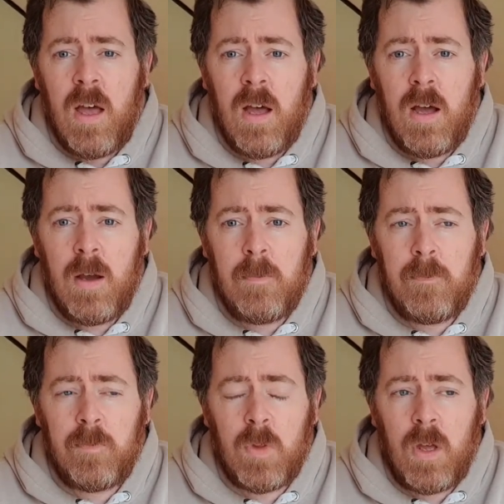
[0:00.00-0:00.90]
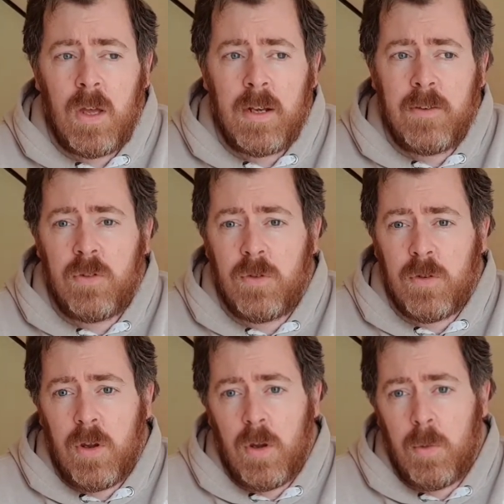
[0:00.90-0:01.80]
and if you
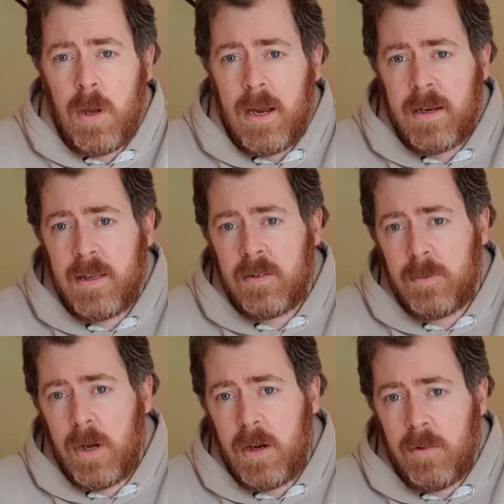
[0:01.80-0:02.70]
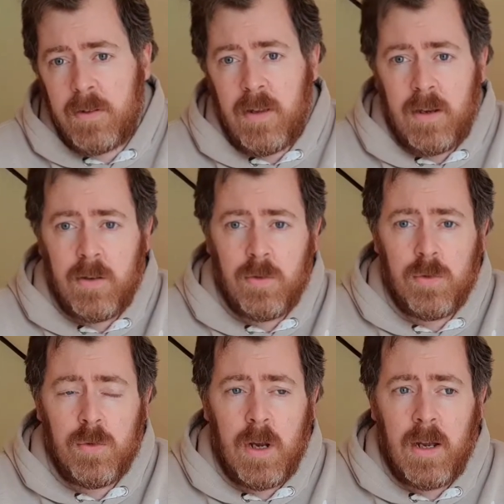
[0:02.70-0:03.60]
should go and get some higher end
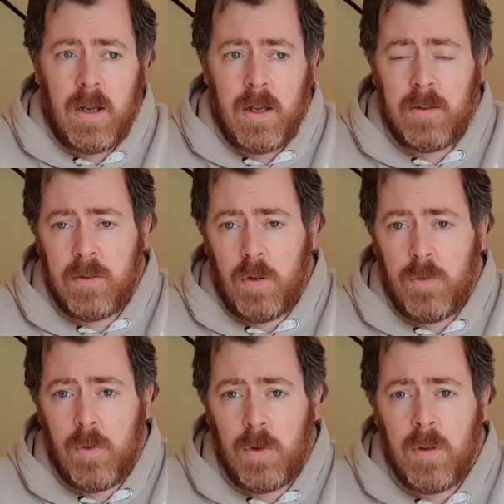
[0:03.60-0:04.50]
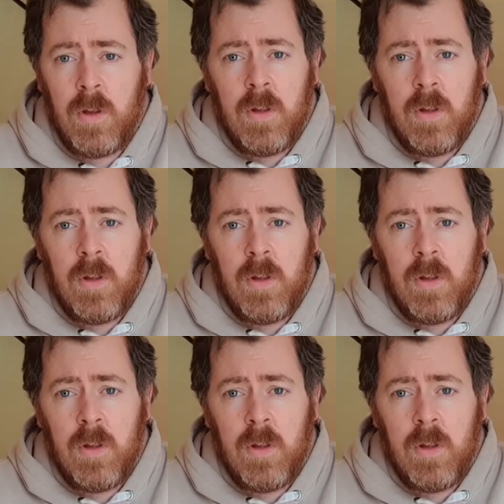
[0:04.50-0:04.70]
tackle and so forth.